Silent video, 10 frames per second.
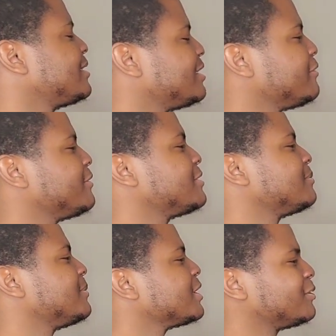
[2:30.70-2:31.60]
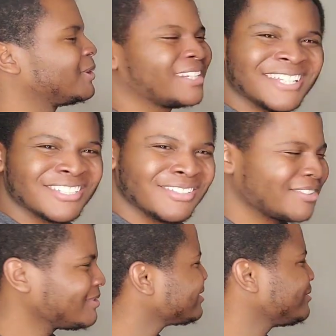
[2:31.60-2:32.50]
the difference bigger than what it is. You
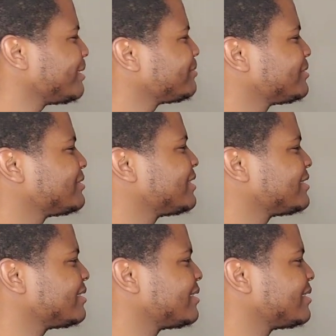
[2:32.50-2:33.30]
see what I'm trying to